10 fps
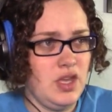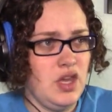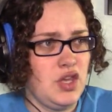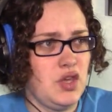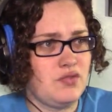
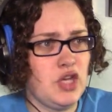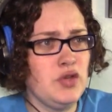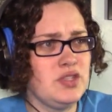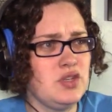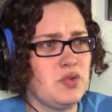You have
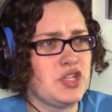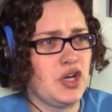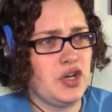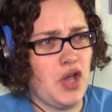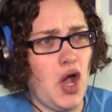chosen to
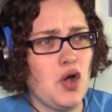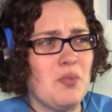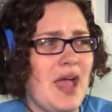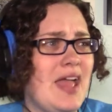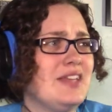return
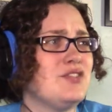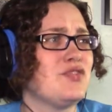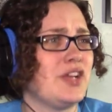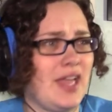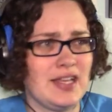home and
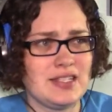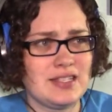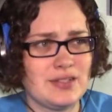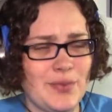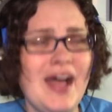
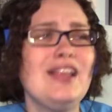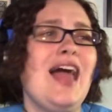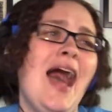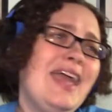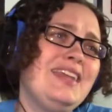forget. Well,
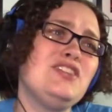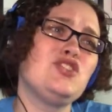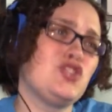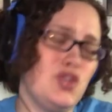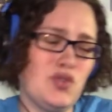I
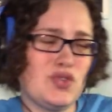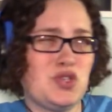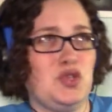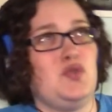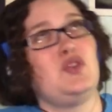didn't choose
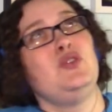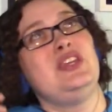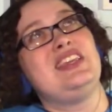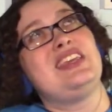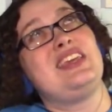to. You
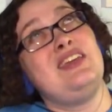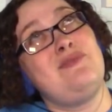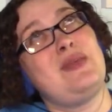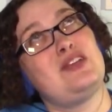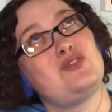didn't give
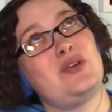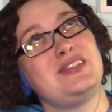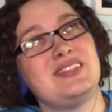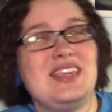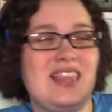me a
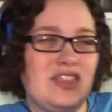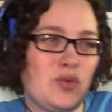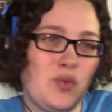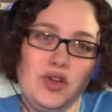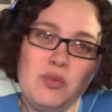choice, seeing that there
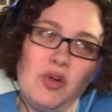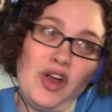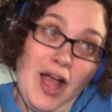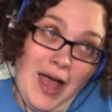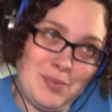were no
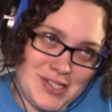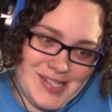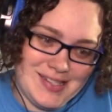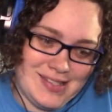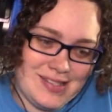more
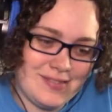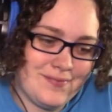options.